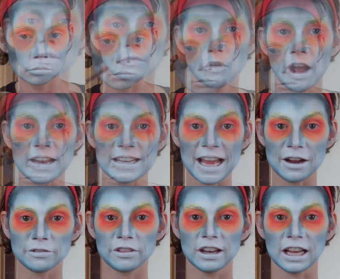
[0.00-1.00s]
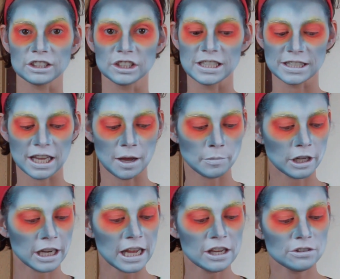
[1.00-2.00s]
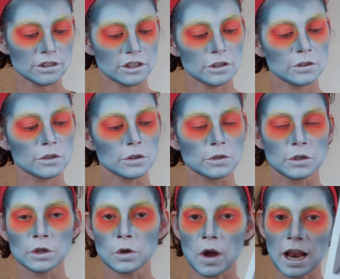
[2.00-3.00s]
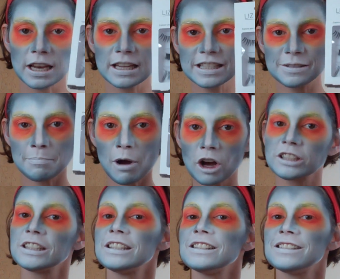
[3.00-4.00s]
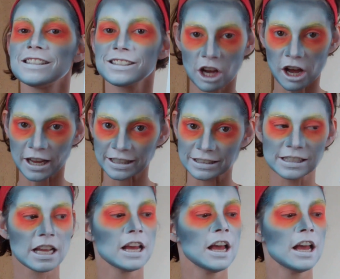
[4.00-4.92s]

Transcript: Right, now for the lashes. I'm going to introduce you to Liz Martin's designs.